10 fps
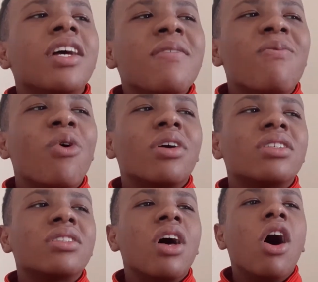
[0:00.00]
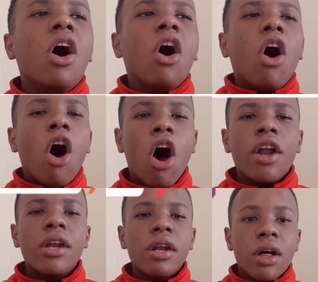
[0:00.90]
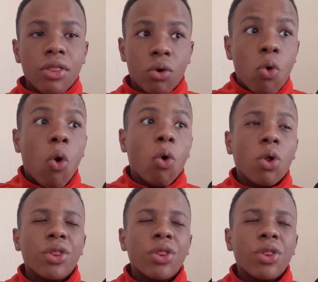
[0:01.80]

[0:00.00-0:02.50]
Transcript: invoice on the call.